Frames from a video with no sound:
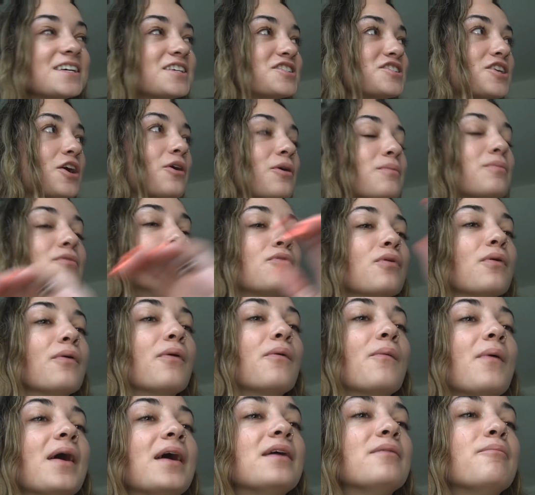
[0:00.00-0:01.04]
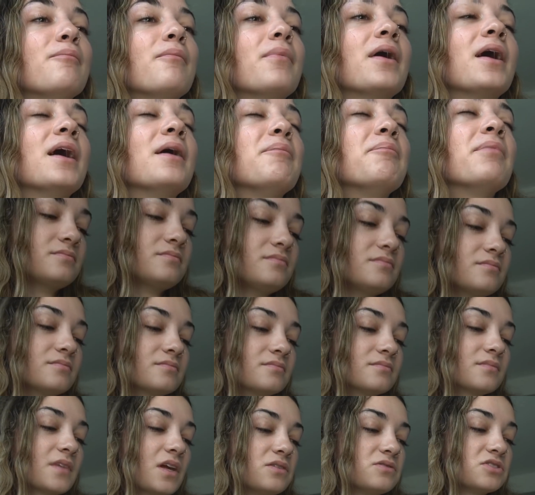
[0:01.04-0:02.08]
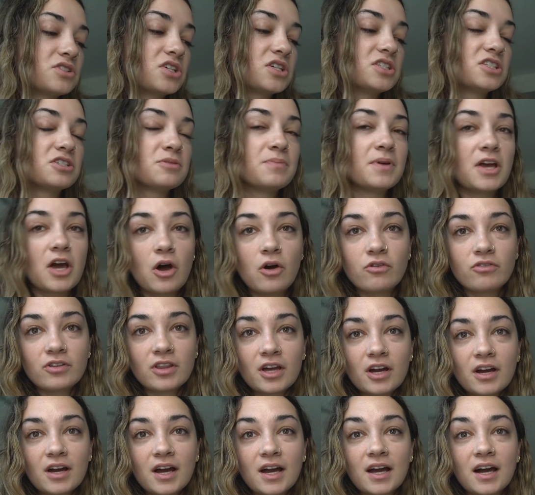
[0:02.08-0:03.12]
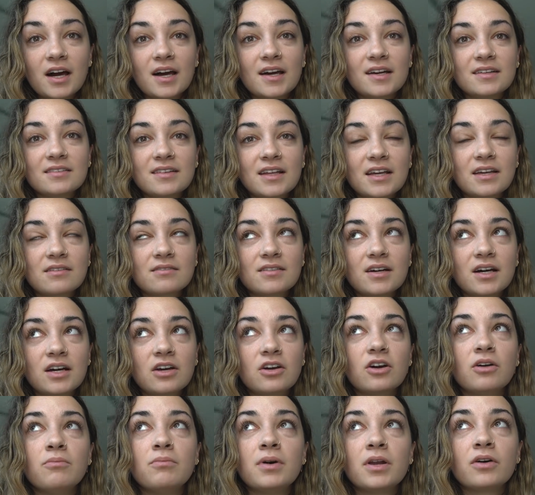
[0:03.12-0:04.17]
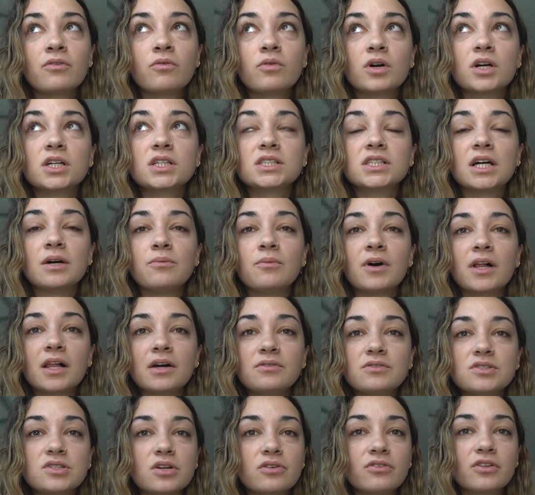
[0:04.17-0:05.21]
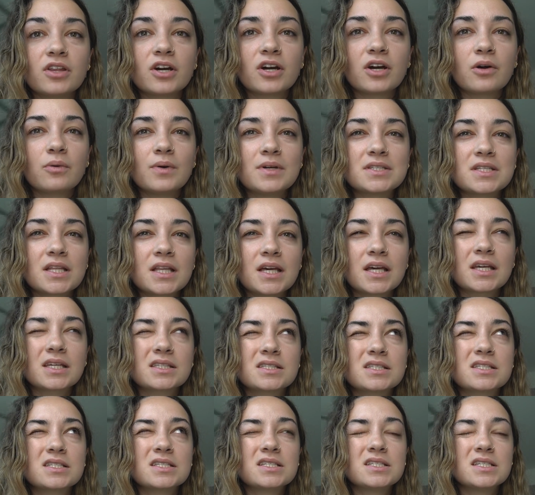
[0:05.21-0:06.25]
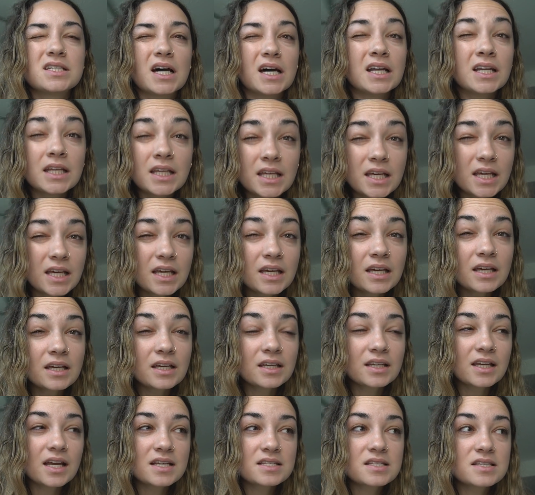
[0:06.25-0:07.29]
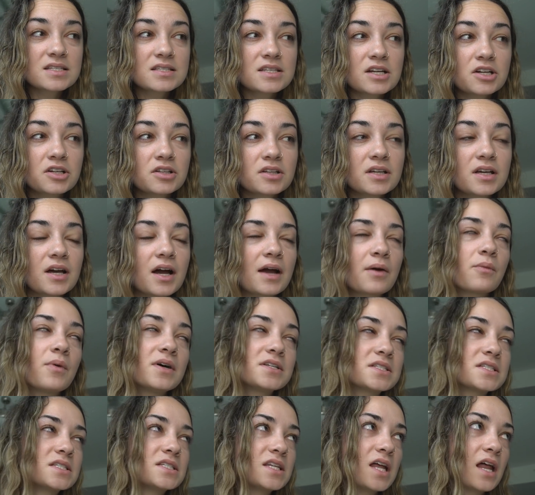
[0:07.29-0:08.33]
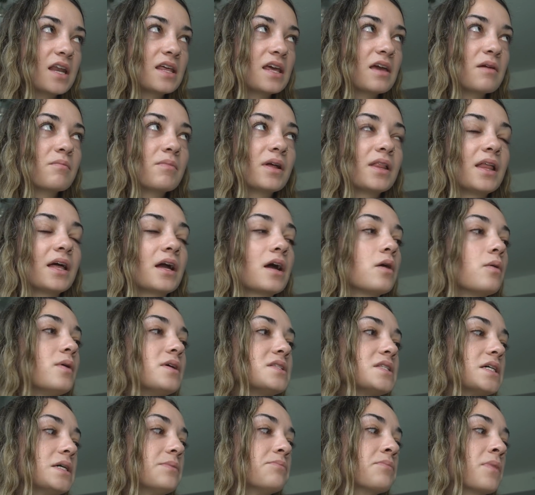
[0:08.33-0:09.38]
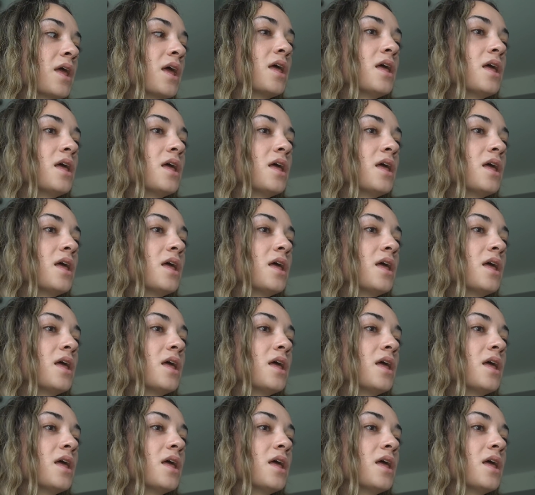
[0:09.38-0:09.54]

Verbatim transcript: I showered before we went. But it was good to be over there. I got like a good bit of work done while I was over there. I wasn't like studying necessarily. I was studying, but like I wasn't